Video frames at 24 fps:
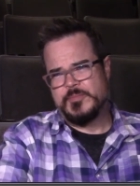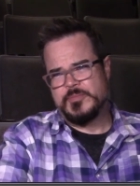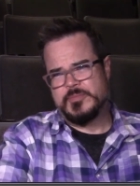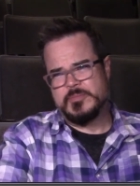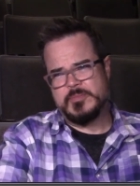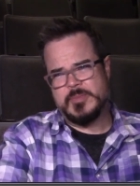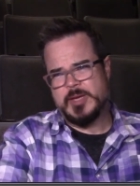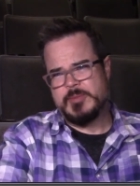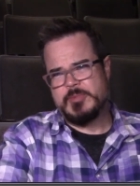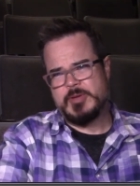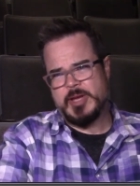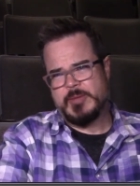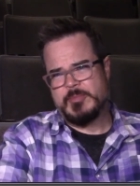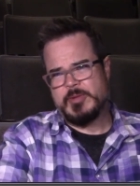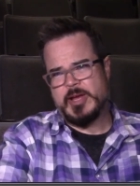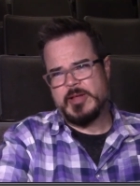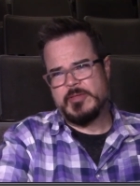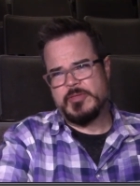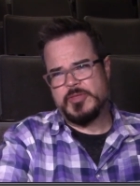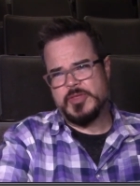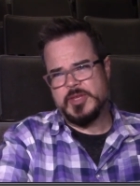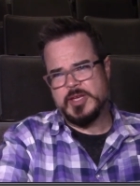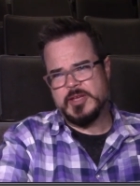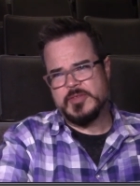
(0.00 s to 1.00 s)
maybe I'm not
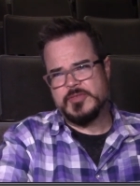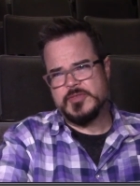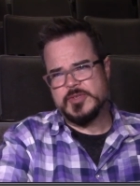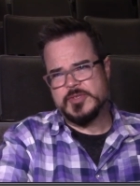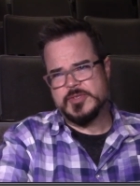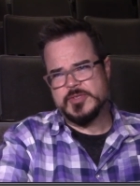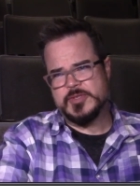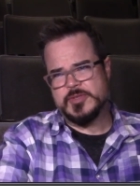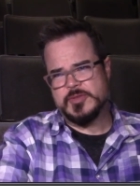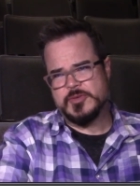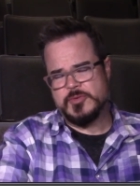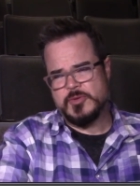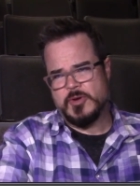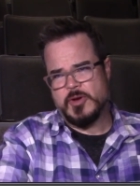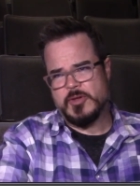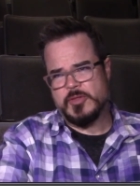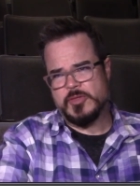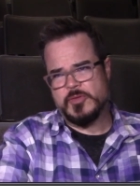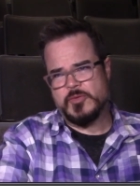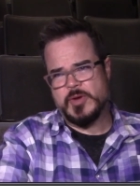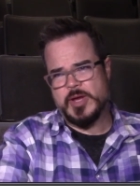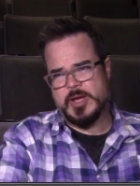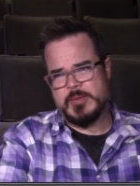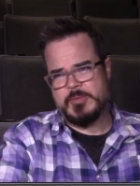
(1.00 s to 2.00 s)
thinking this through all
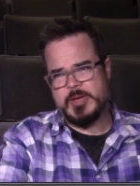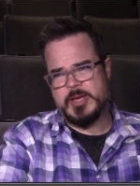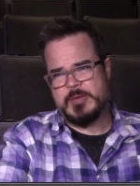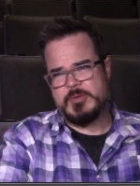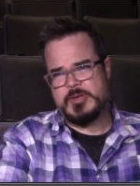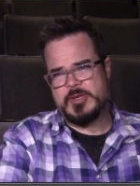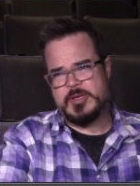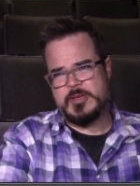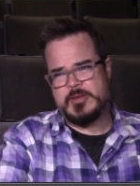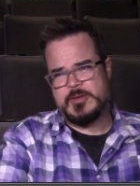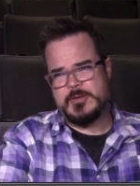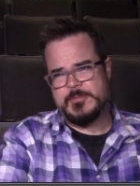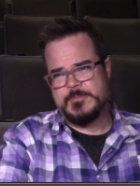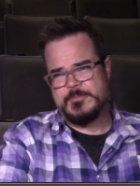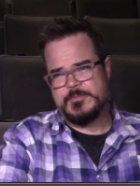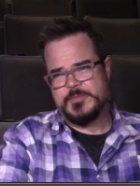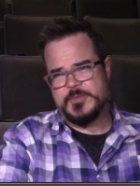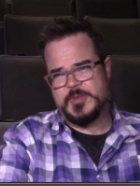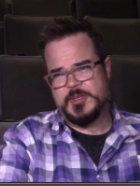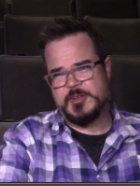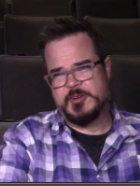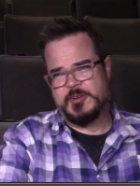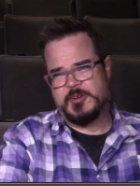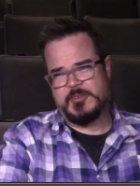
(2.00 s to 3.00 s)
the way. Maybe,
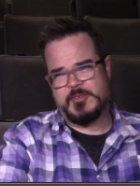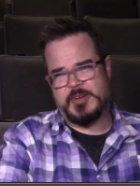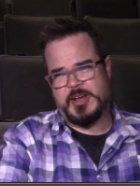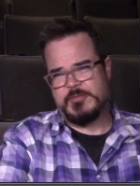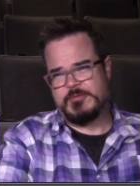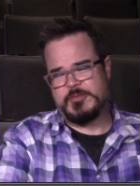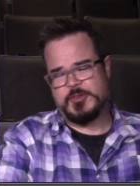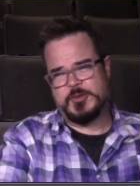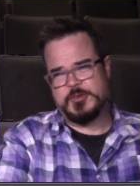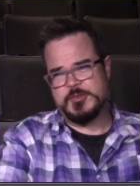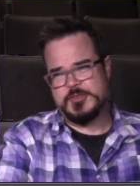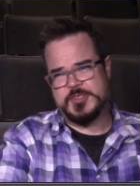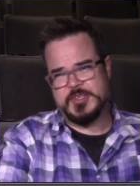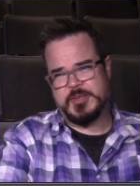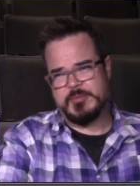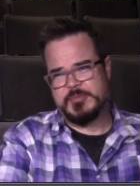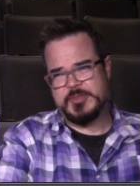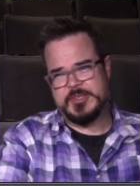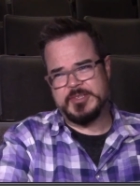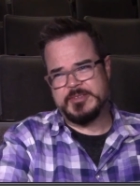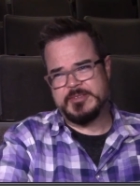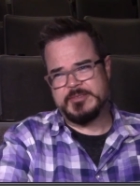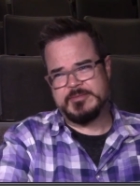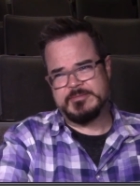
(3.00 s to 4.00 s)
you know, I've learned
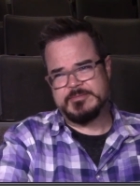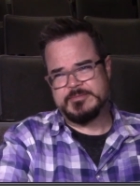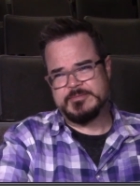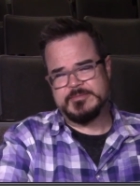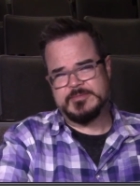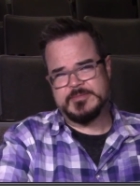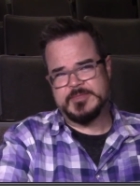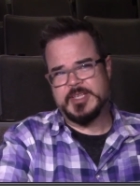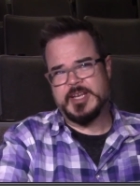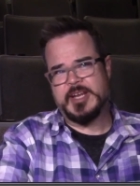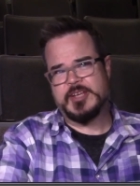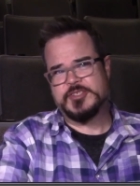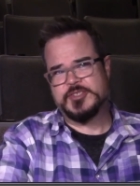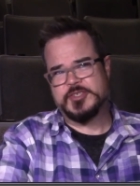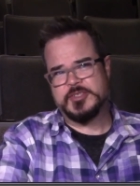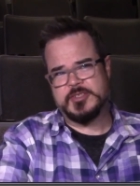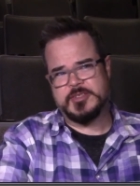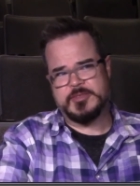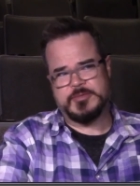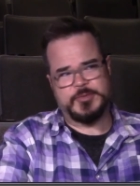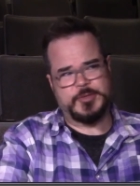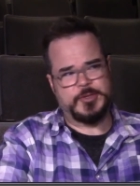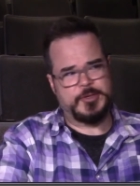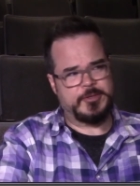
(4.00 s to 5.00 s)
something that I shouldn't
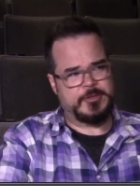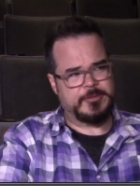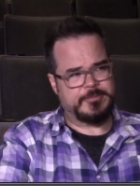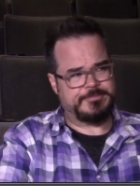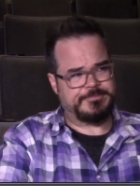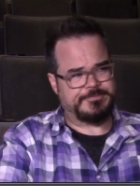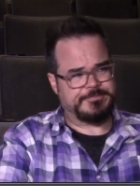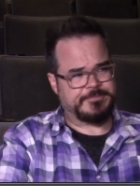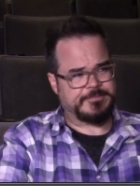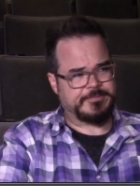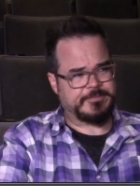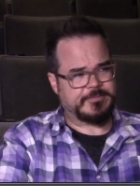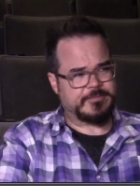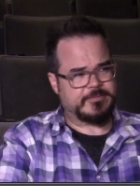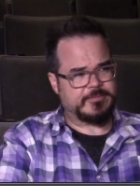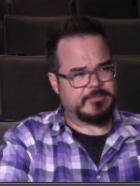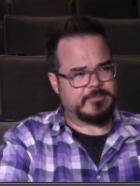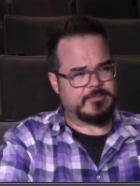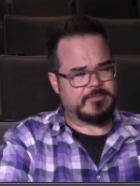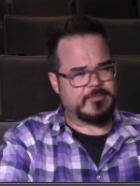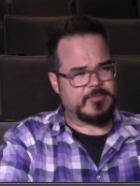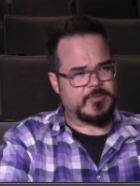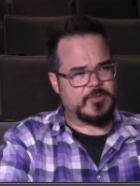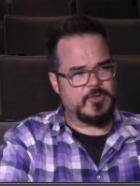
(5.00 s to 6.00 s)
have learned.
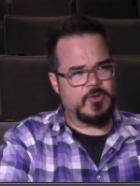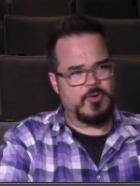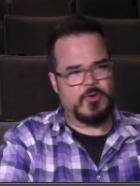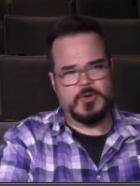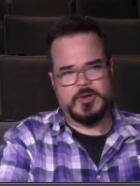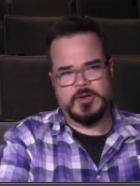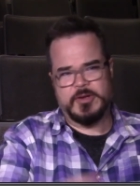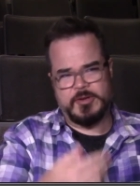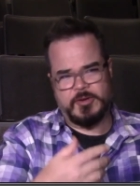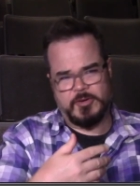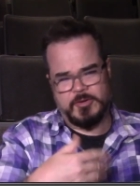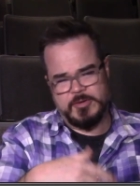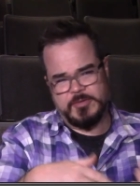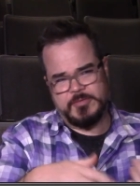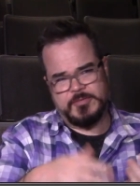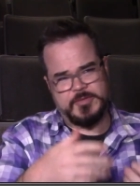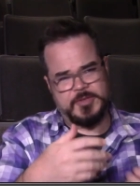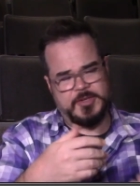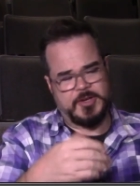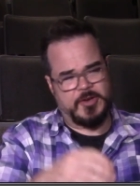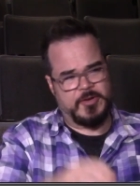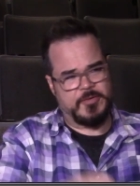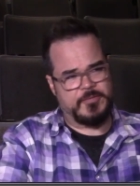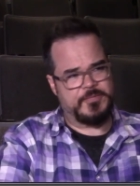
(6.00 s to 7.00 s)
Or, or
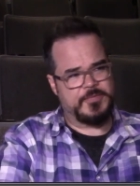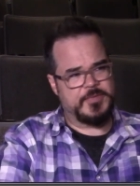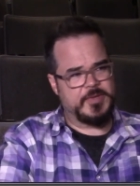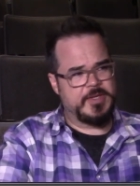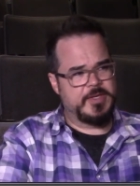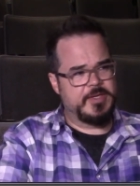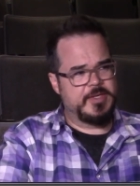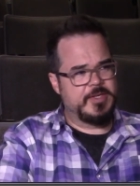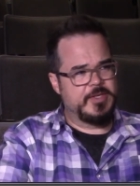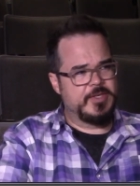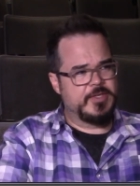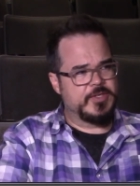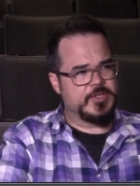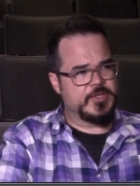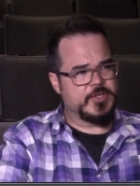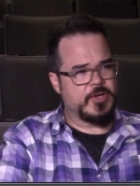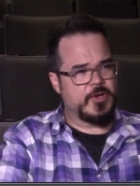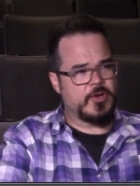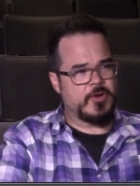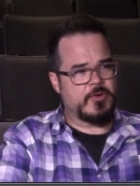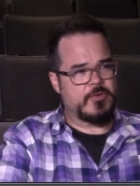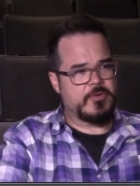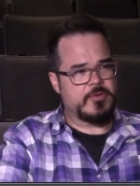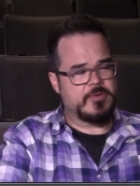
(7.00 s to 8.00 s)
you know,
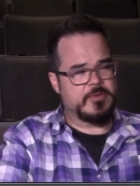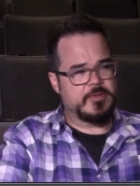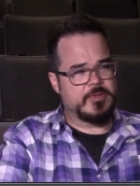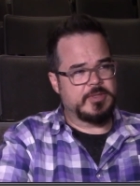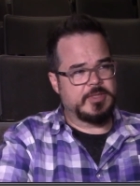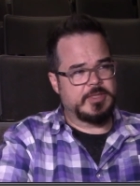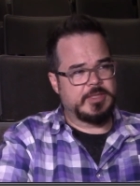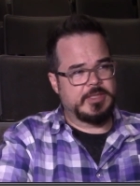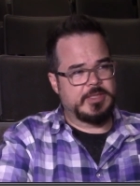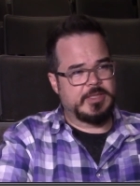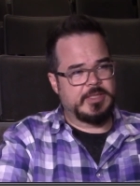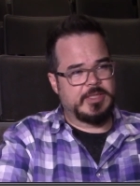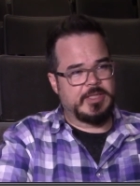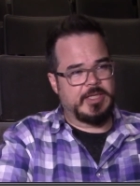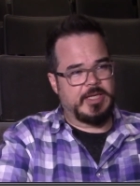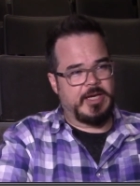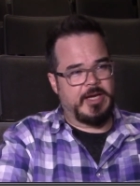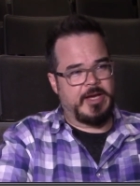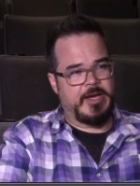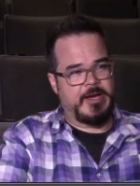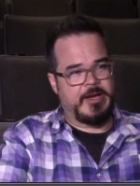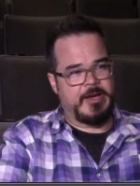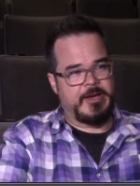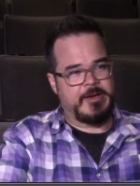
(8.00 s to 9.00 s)
so
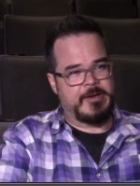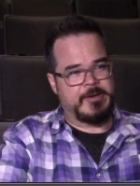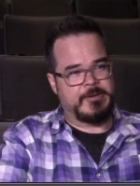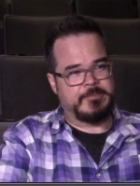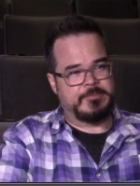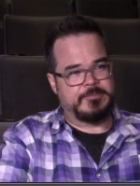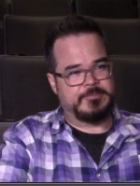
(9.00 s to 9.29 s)
uh,